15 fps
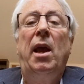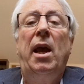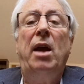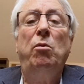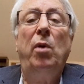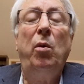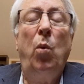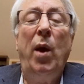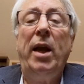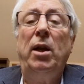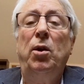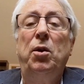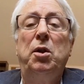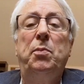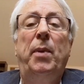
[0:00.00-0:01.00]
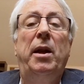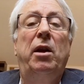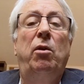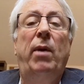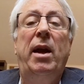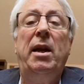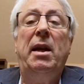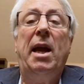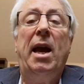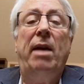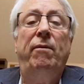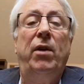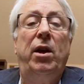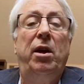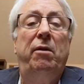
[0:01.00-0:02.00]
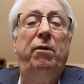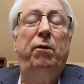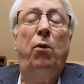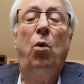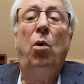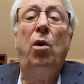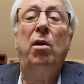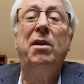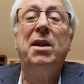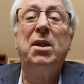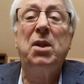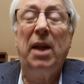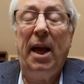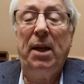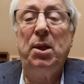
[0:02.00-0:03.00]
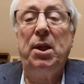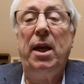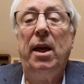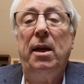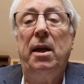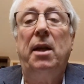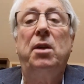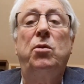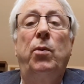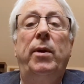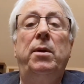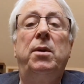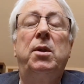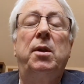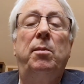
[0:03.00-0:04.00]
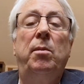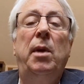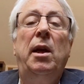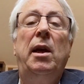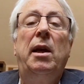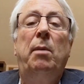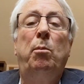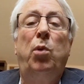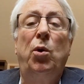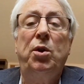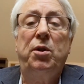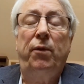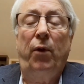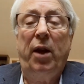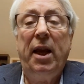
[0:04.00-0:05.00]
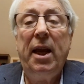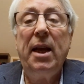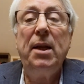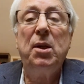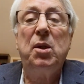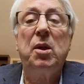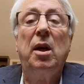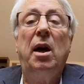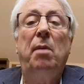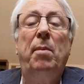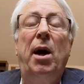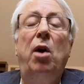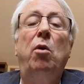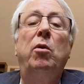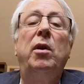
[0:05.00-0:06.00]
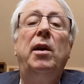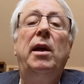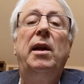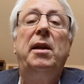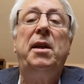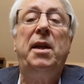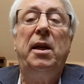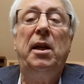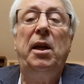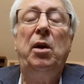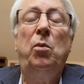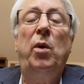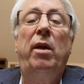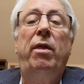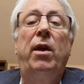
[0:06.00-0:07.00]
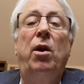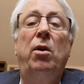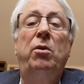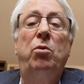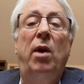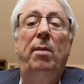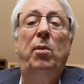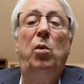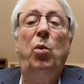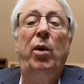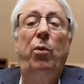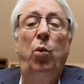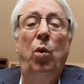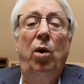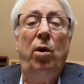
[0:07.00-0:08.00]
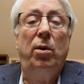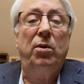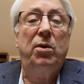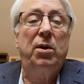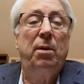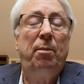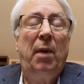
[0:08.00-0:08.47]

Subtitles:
Henry Winkler has been a great advocate for dyslexia and has written some books for kids about dealing with their trouble with words.